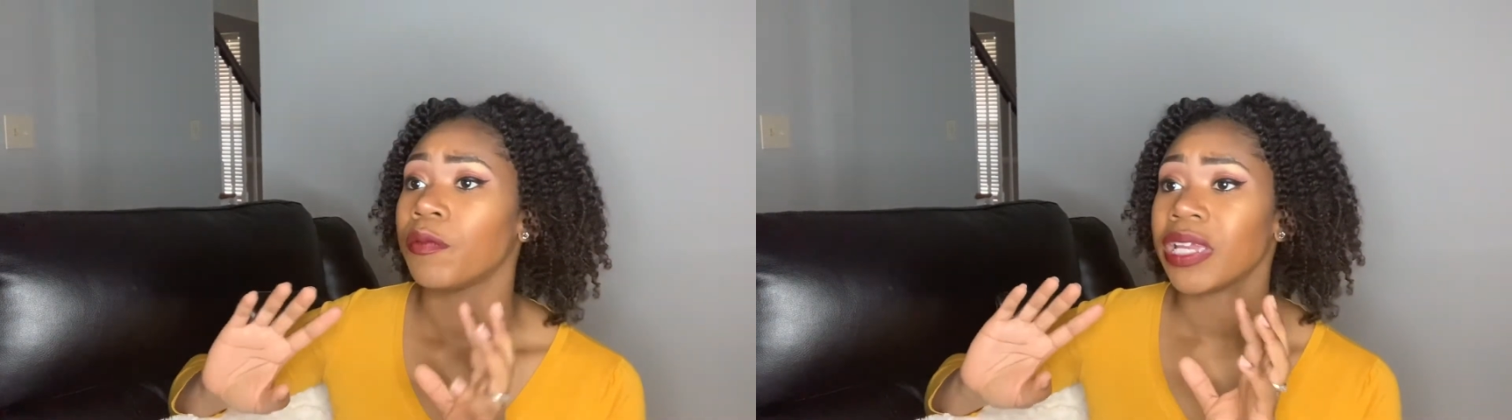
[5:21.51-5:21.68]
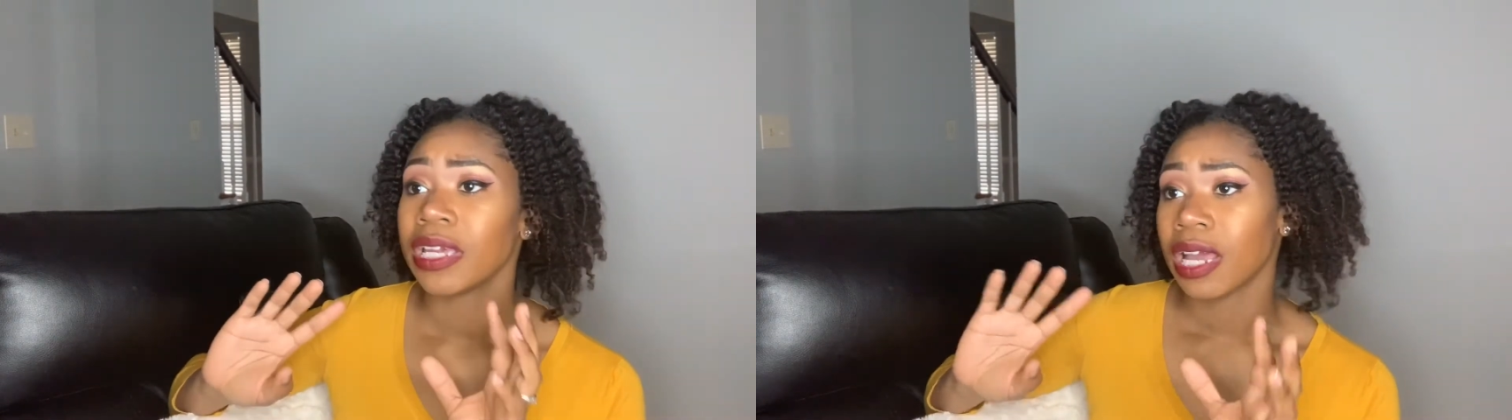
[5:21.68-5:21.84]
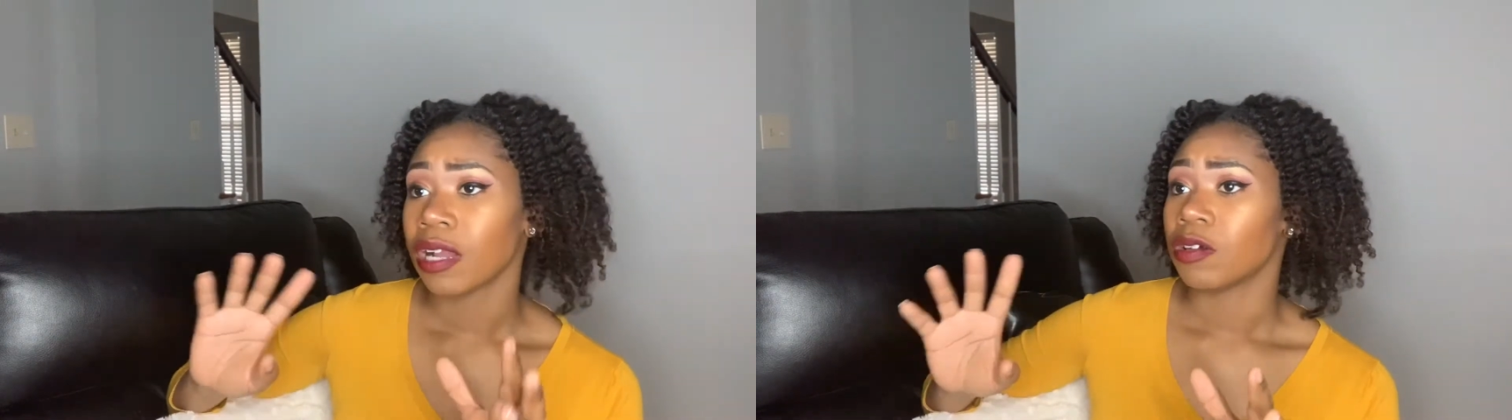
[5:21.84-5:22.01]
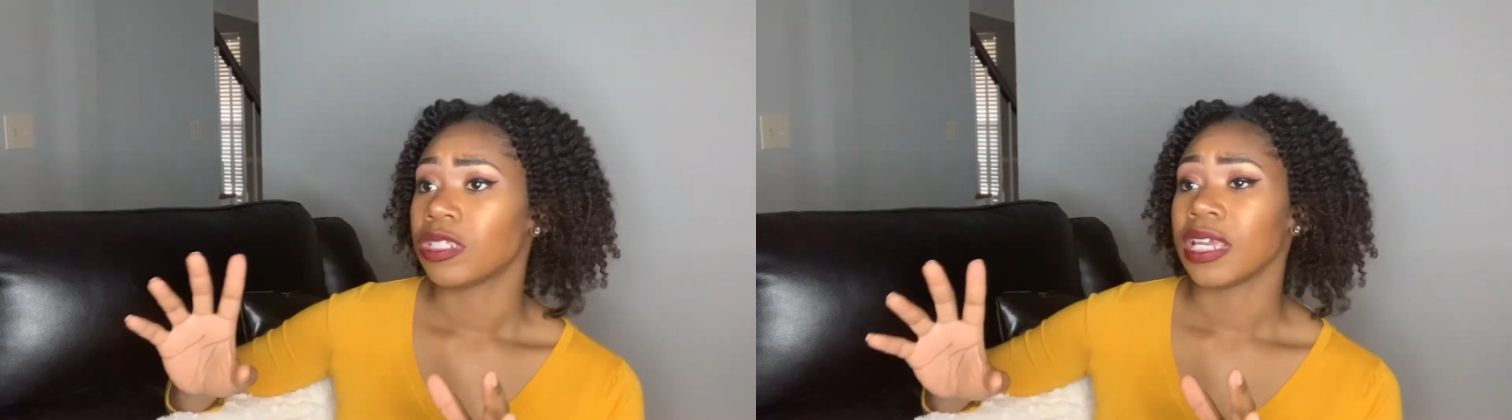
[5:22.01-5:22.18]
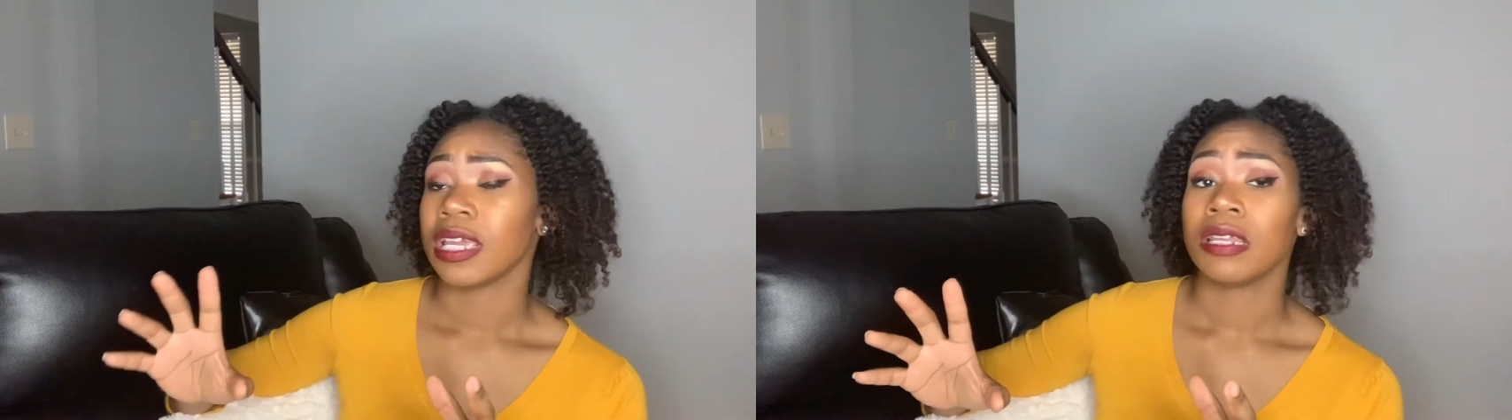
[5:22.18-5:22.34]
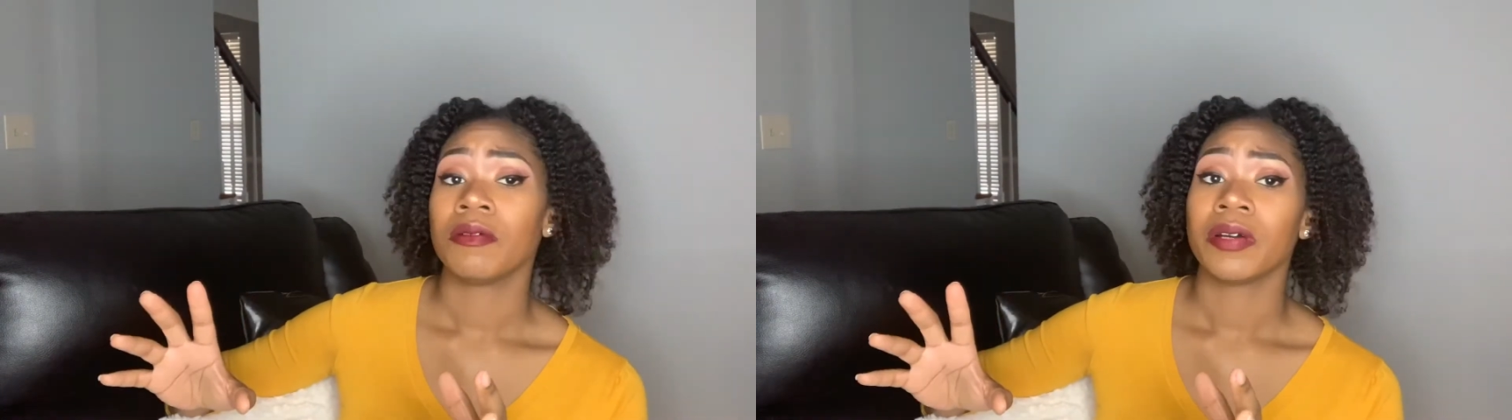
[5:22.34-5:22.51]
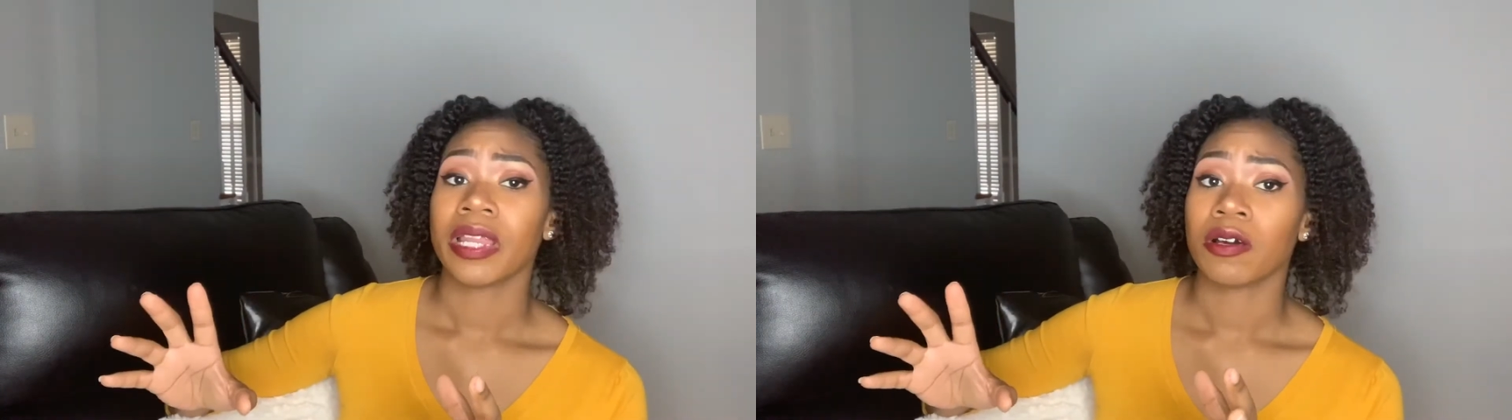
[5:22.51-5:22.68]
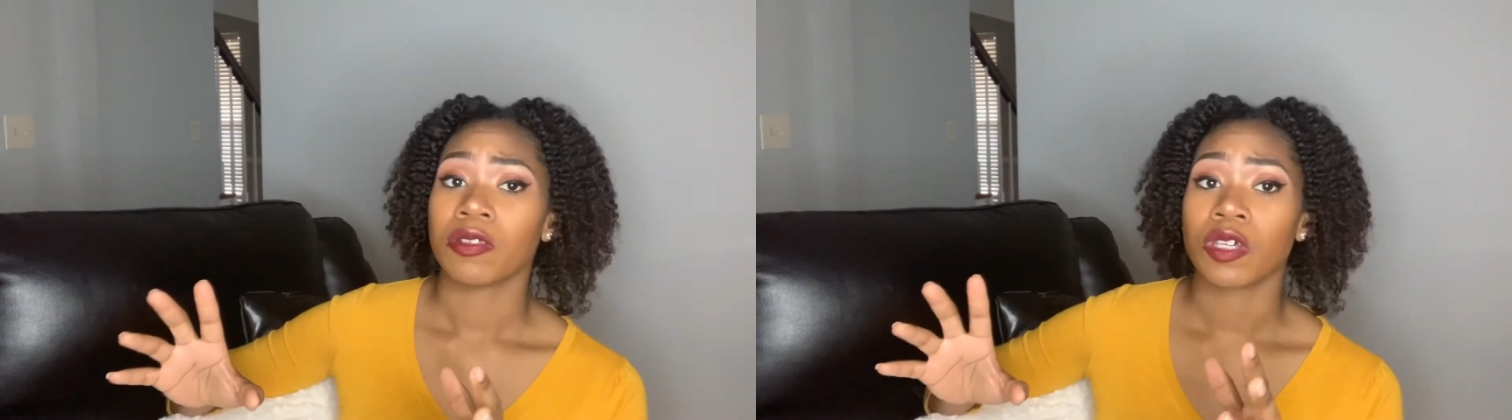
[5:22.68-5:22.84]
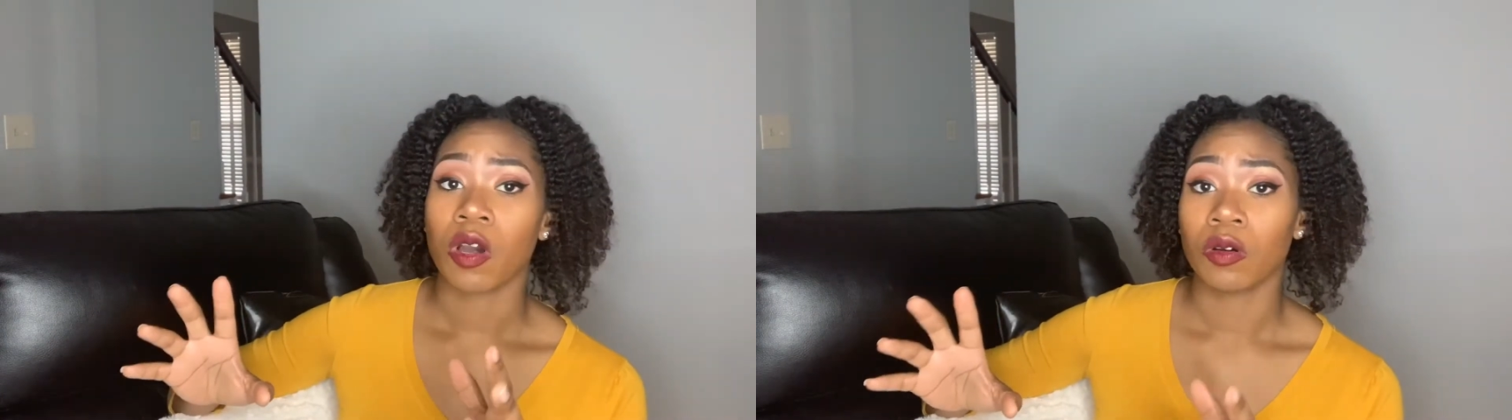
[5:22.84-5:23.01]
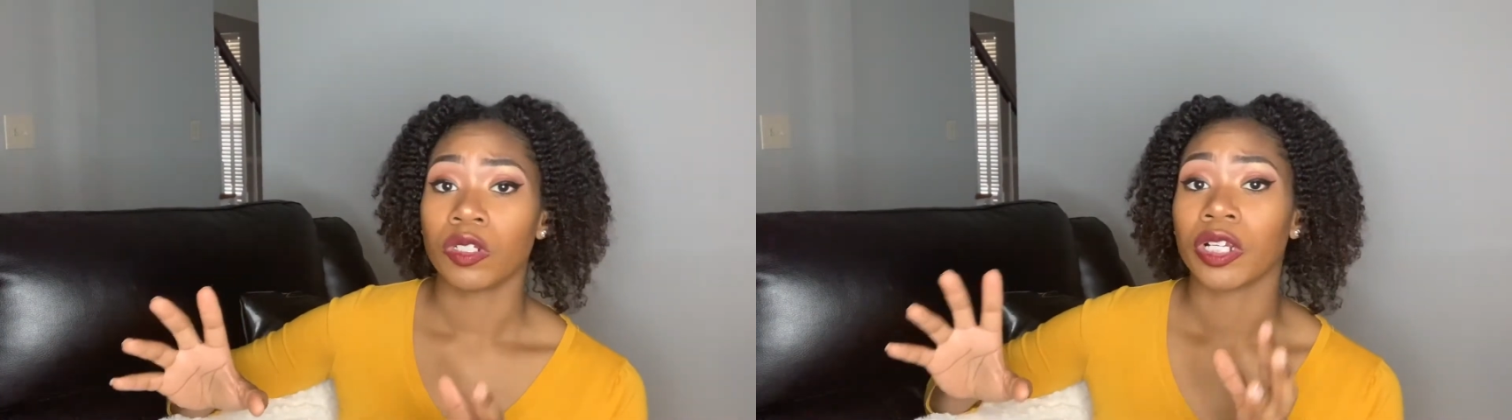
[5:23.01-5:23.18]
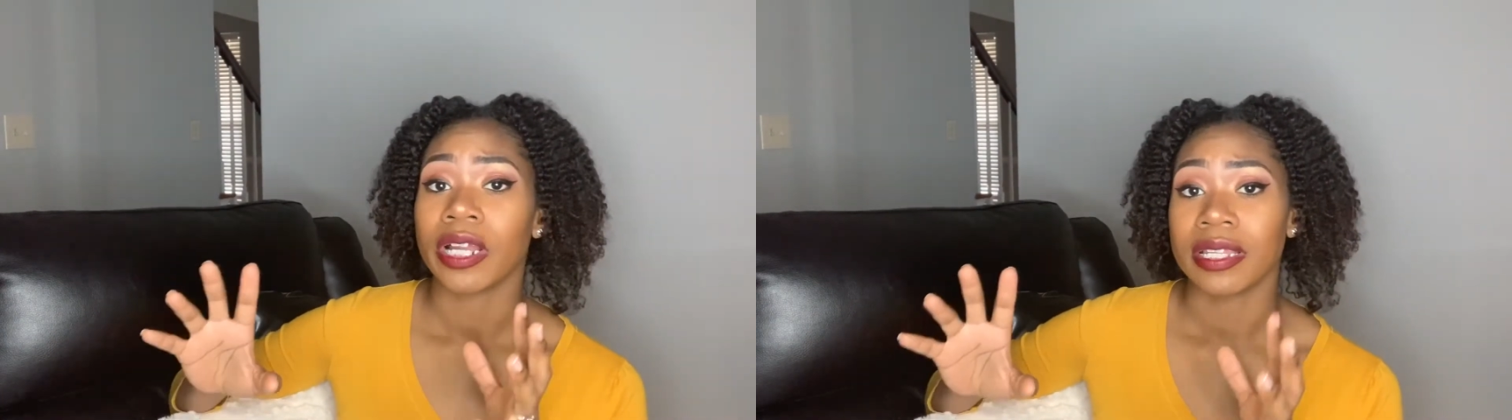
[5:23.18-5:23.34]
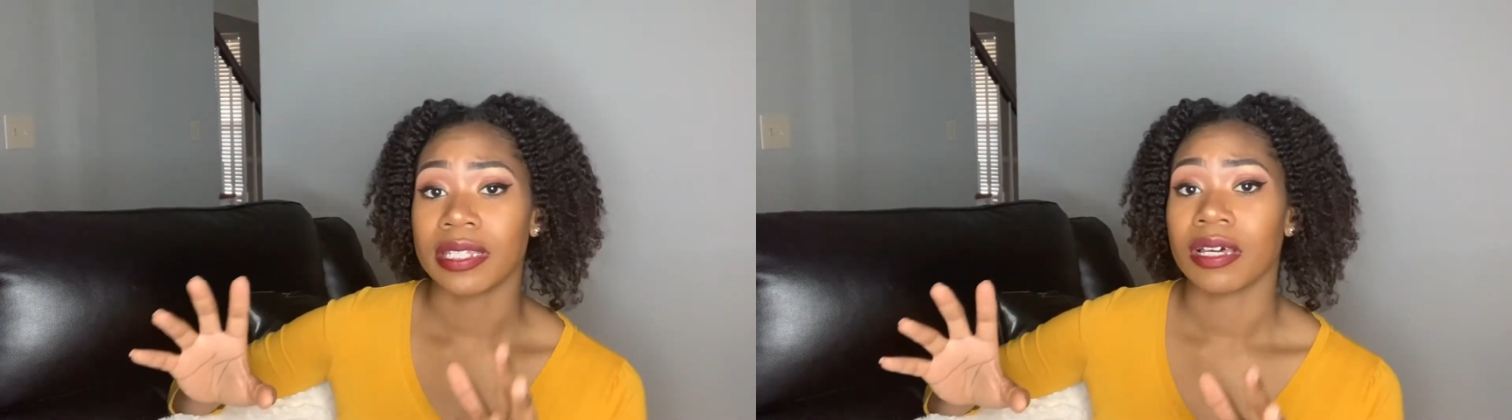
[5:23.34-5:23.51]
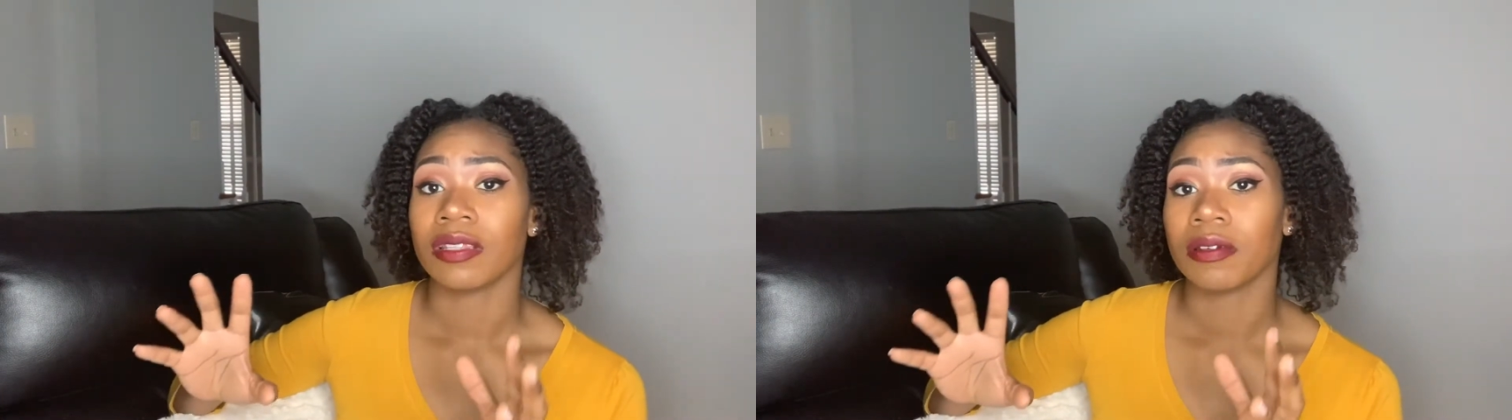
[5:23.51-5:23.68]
We cannot go to anyone else's culture and tell